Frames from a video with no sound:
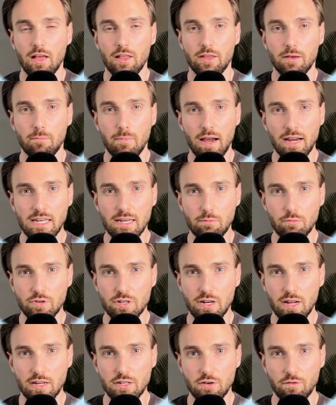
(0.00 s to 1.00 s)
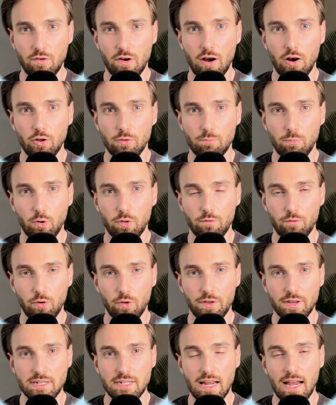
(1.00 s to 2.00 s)
The maximum size of output
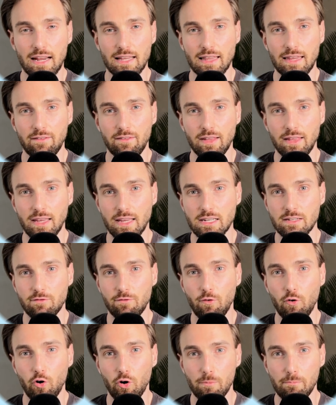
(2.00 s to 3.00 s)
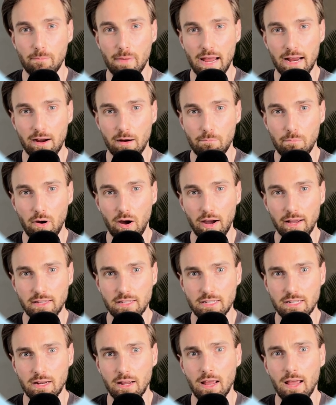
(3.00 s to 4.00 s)
for this activity is 4
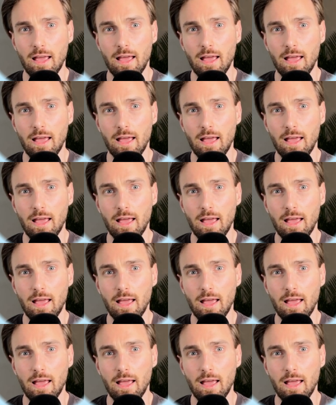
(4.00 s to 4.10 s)
megabytes.